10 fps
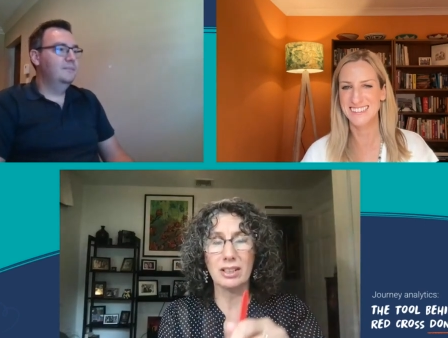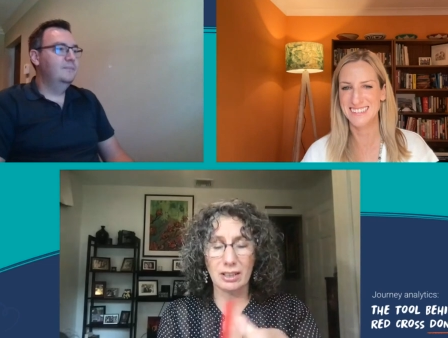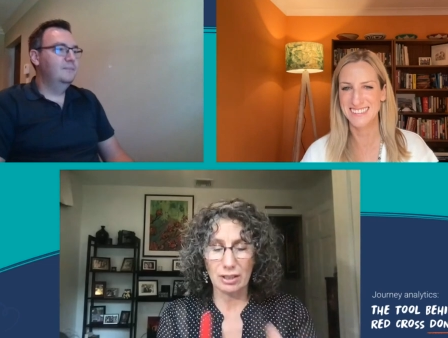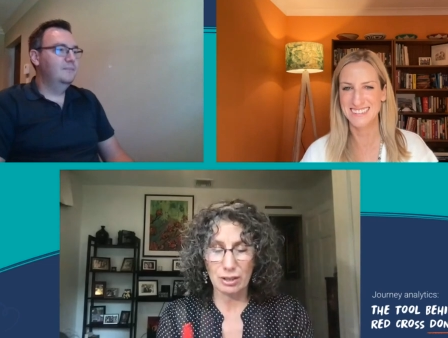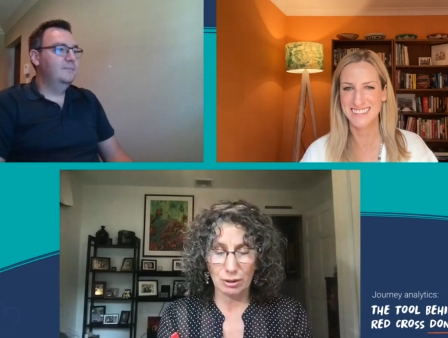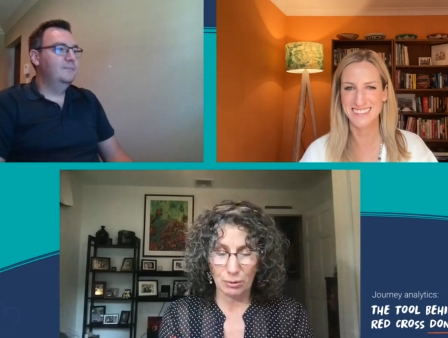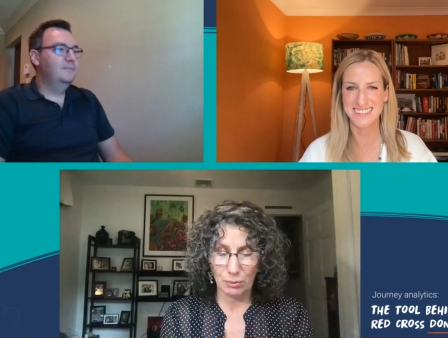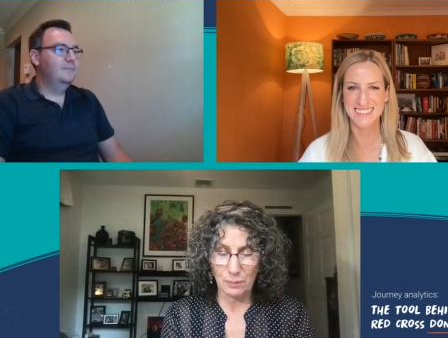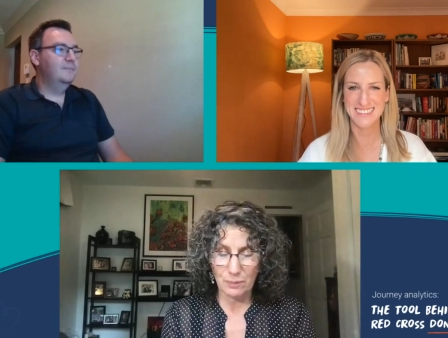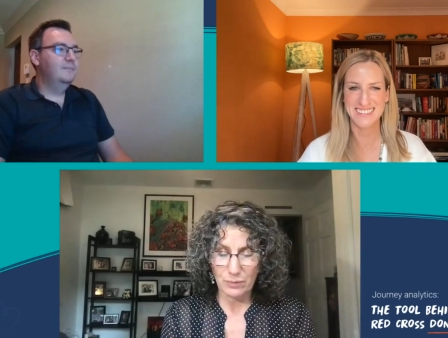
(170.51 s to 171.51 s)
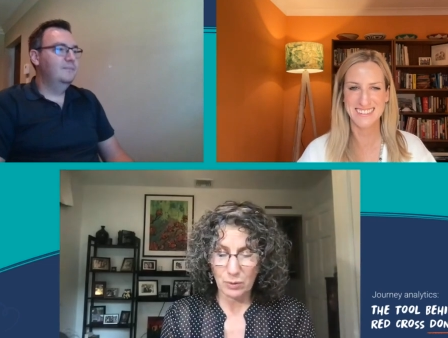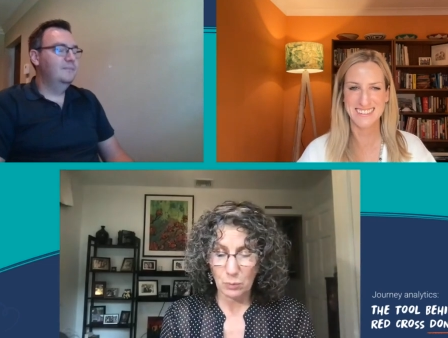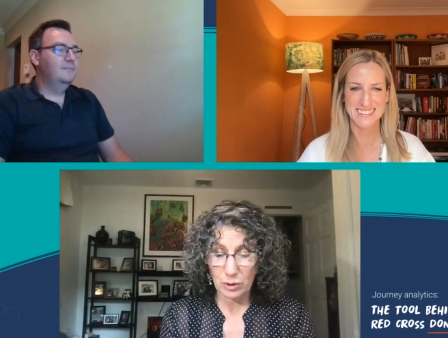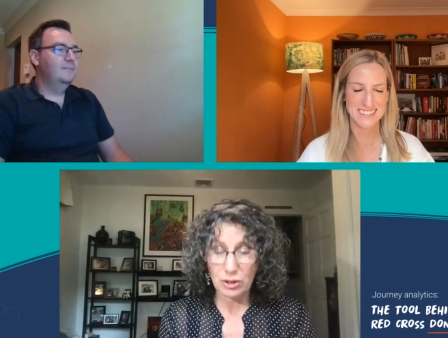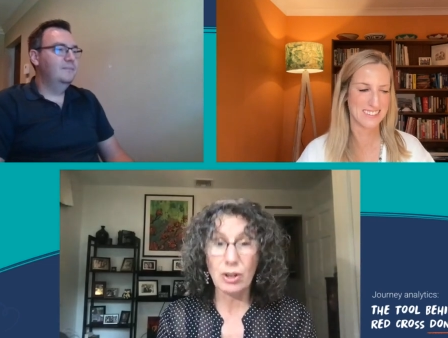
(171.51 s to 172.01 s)
Speaker 1: digging into
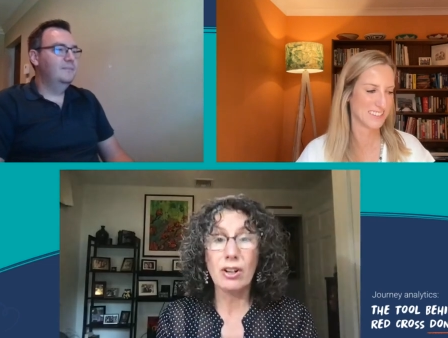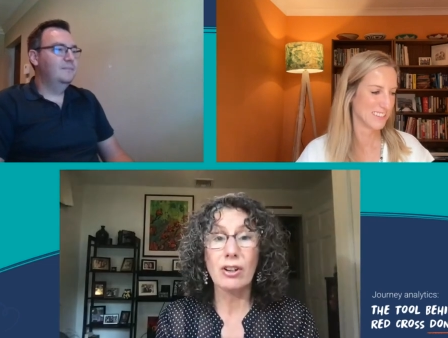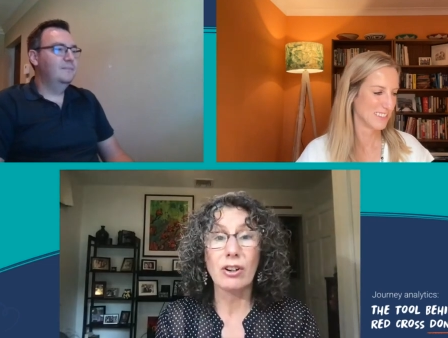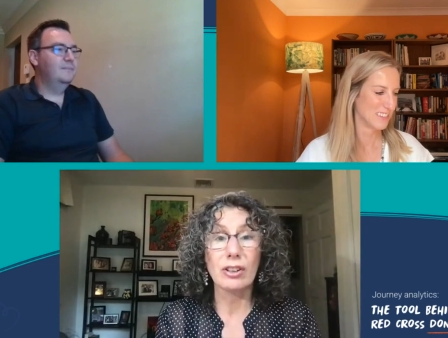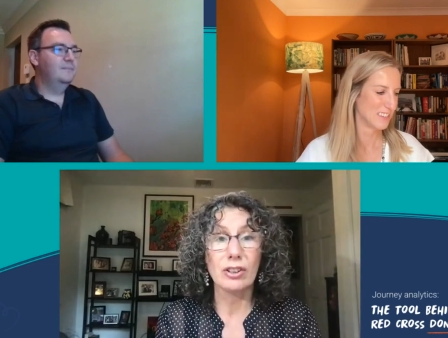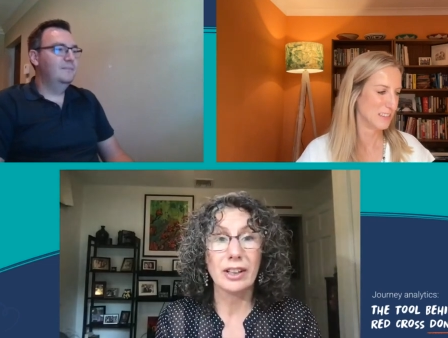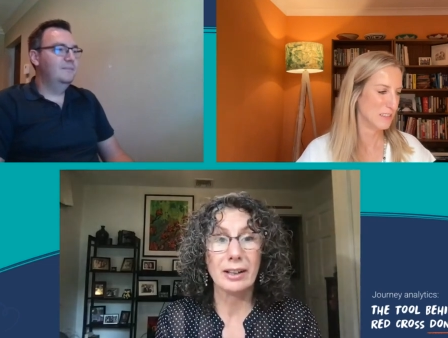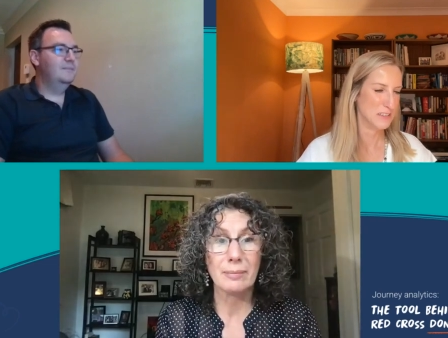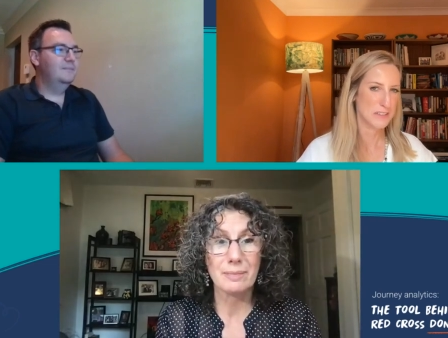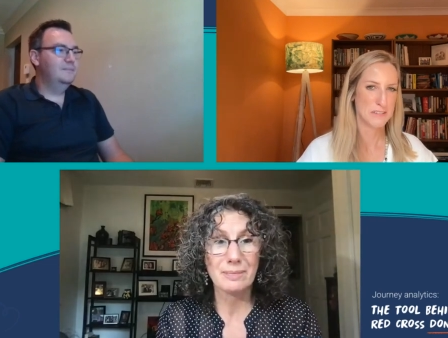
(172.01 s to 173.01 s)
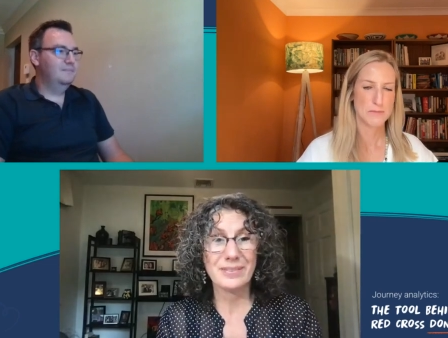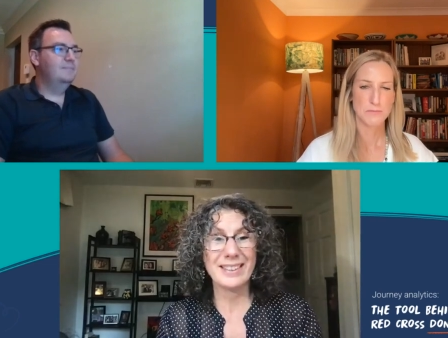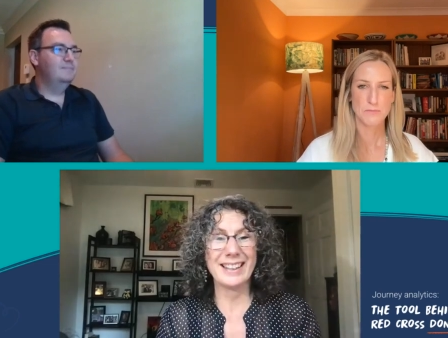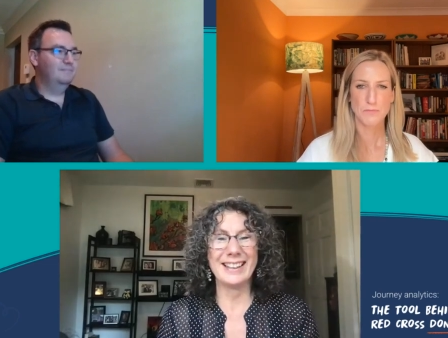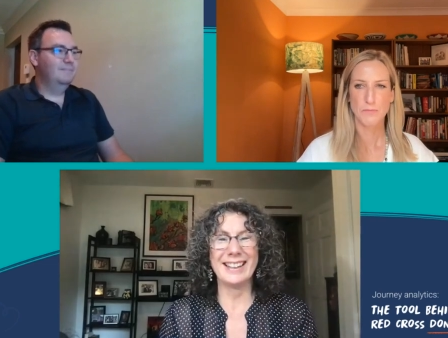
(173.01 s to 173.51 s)
when y'all aren't looking.
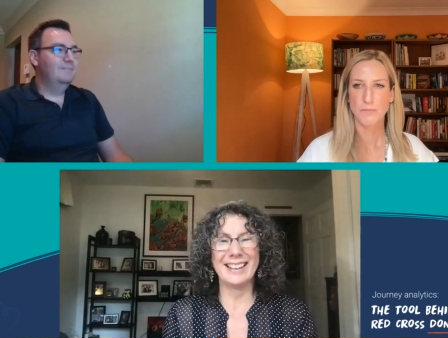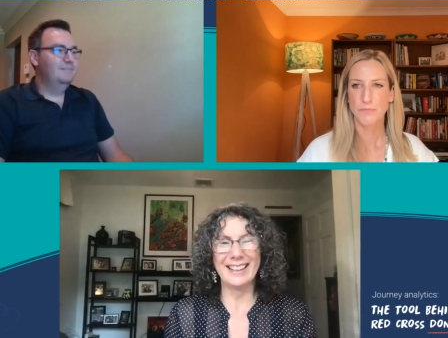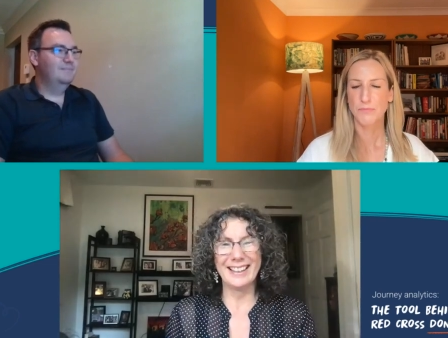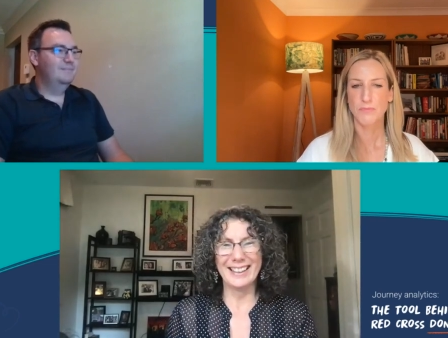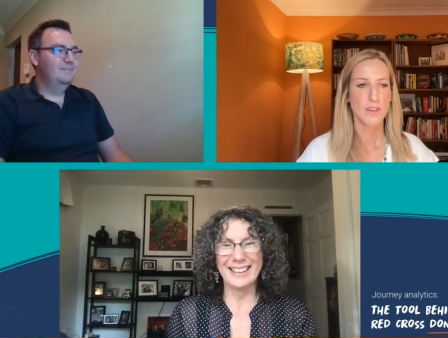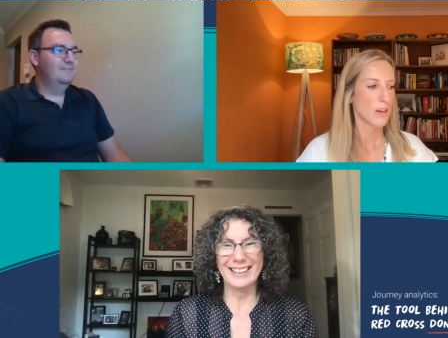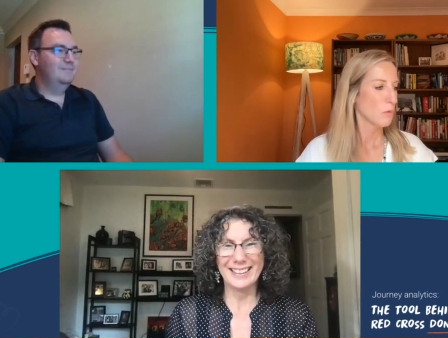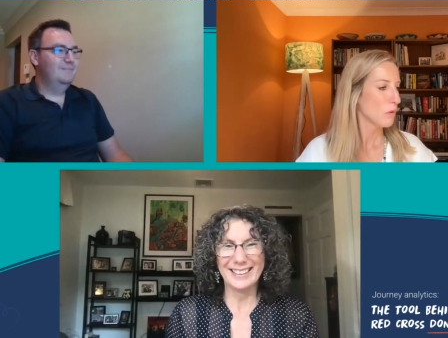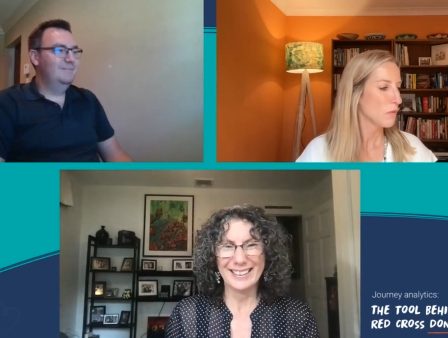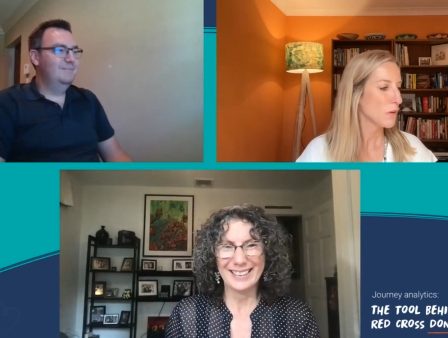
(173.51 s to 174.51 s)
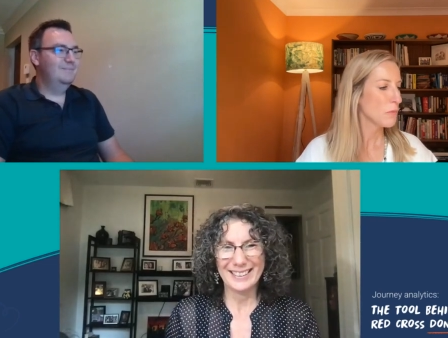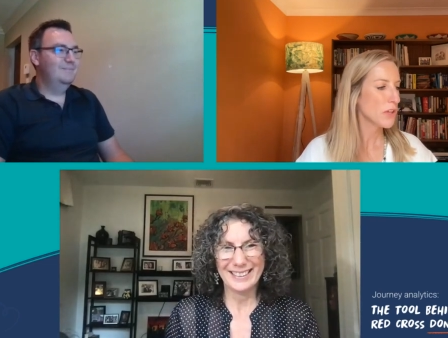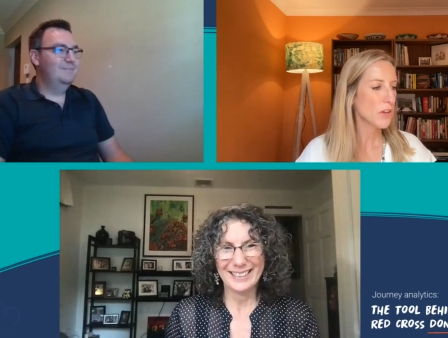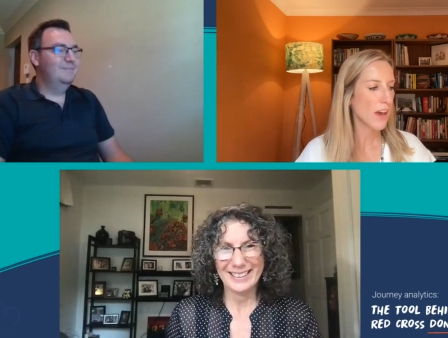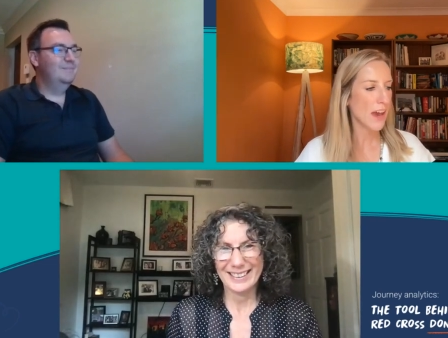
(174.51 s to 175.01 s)
Speaker 2: Well, from the U
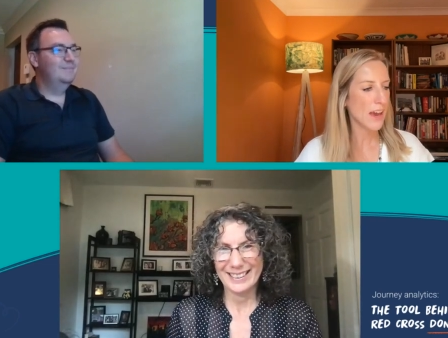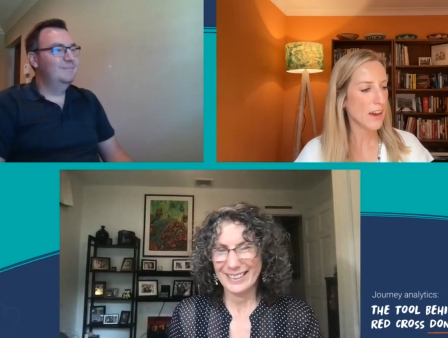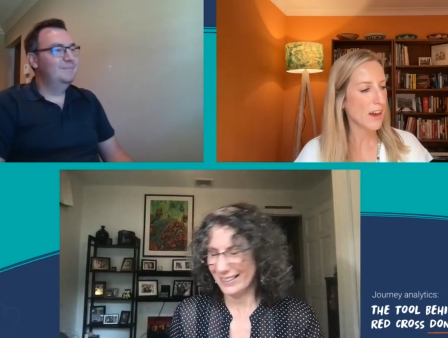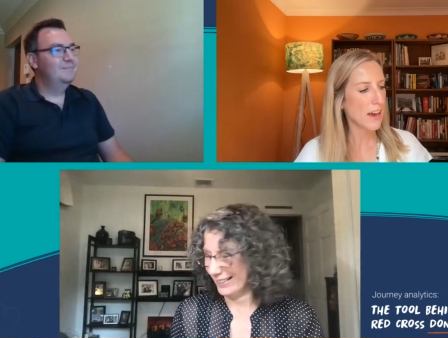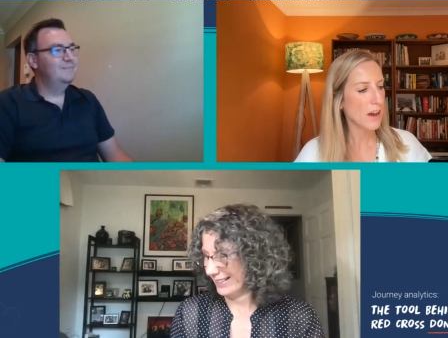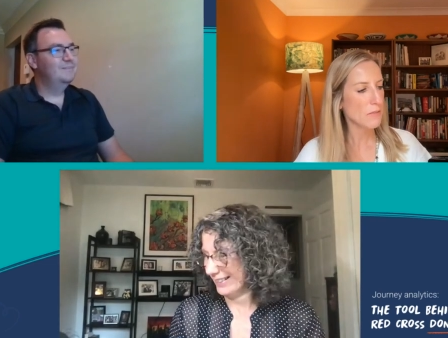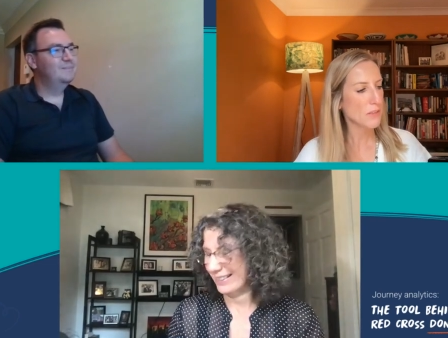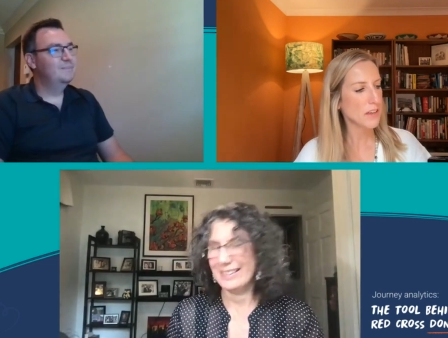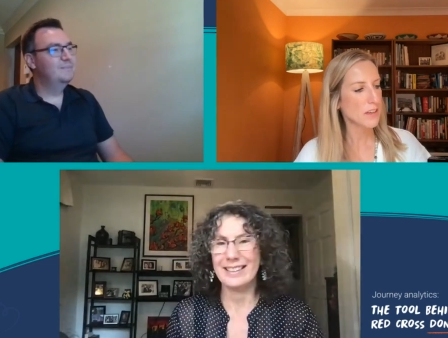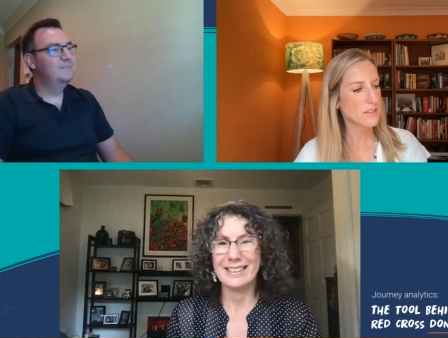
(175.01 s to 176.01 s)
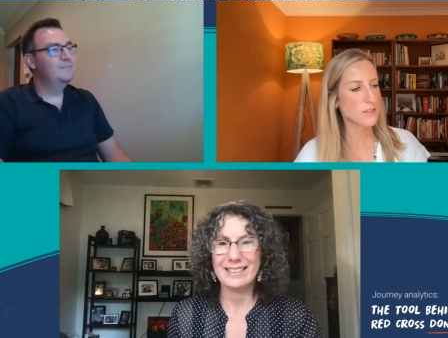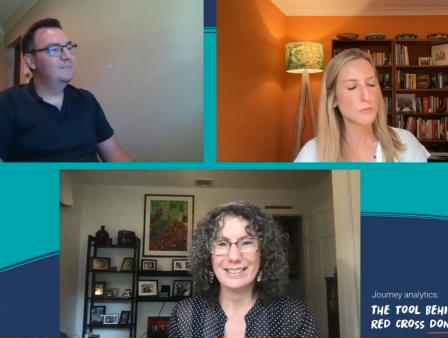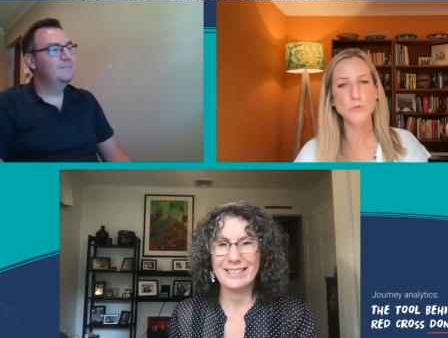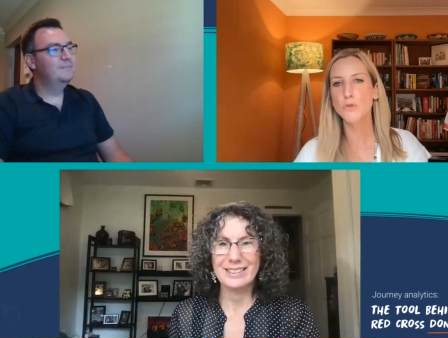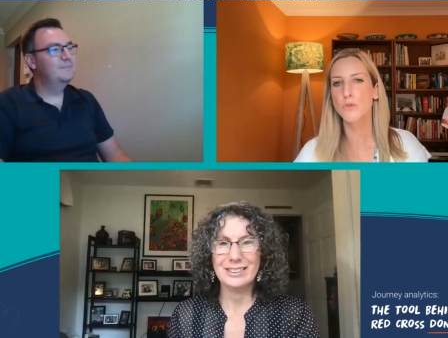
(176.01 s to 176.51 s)
K, I have the
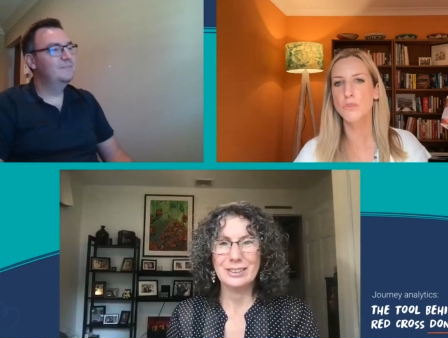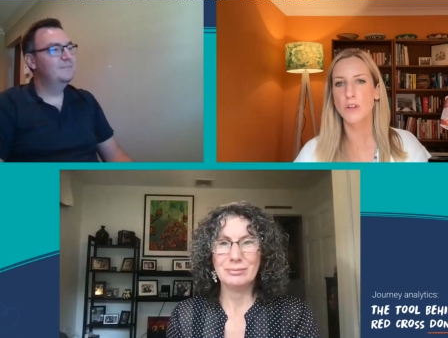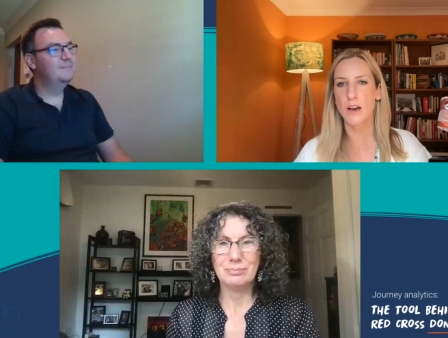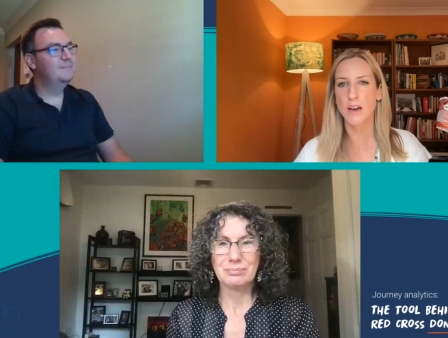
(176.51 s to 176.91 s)
small, uh,